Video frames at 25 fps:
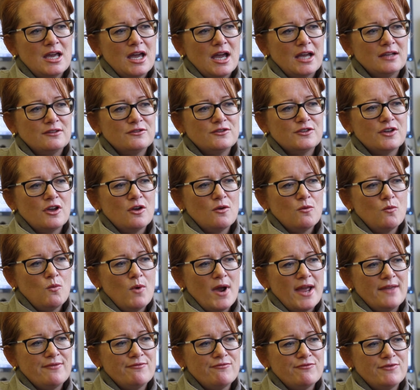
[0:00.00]
And so
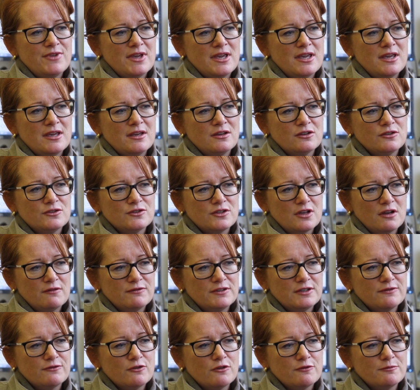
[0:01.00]
when the
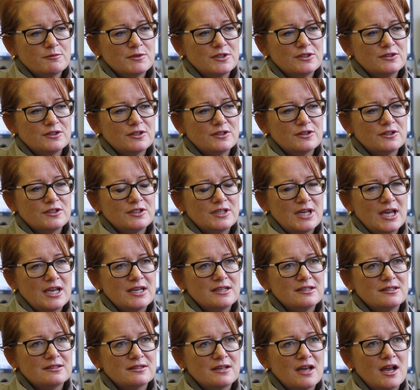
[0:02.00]
Conservative government of the day
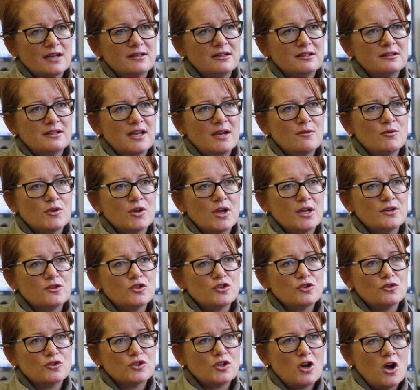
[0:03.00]
decided they were going to
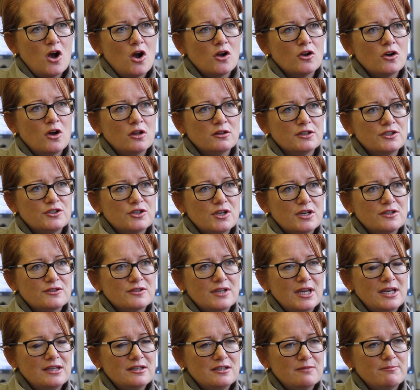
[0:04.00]
shut art colleges,
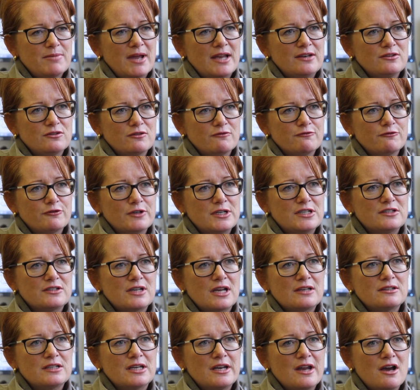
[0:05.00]
independent
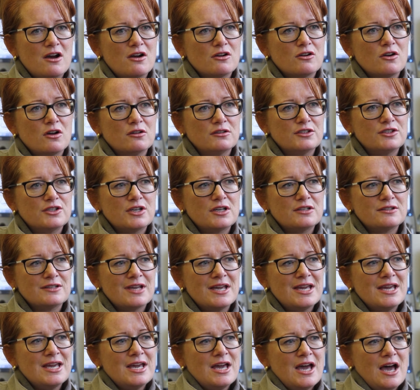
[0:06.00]
freestanding art colleges,
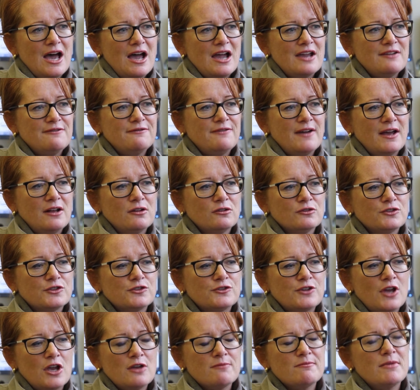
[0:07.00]
I felt
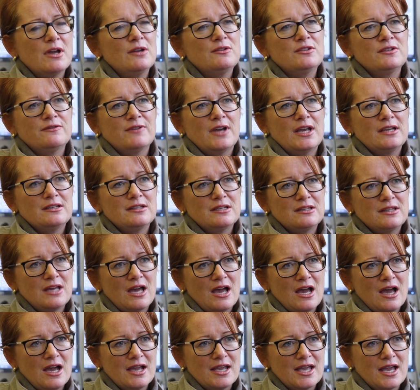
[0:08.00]
so motivated that
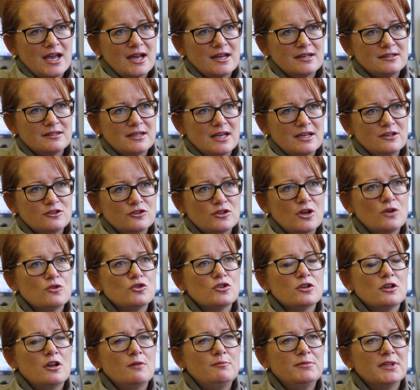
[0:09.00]
I had a
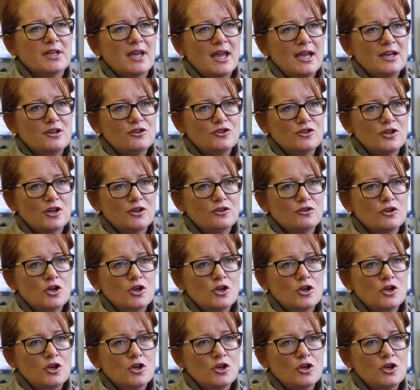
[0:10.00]
social obligation